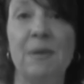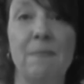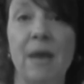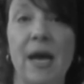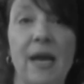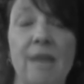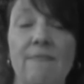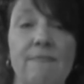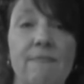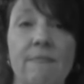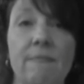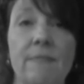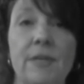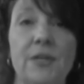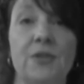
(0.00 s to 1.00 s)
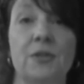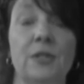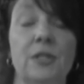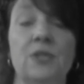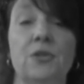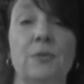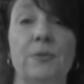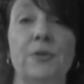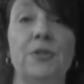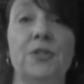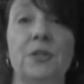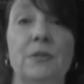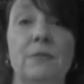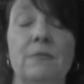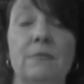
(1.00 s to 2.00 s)
my digital
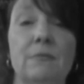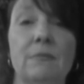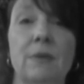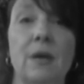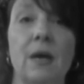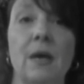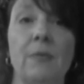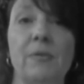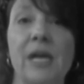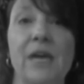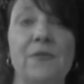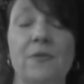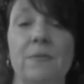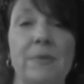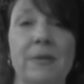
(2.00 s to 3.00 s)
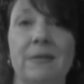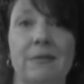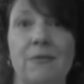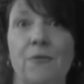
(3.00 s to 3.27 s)
distribution platform, but of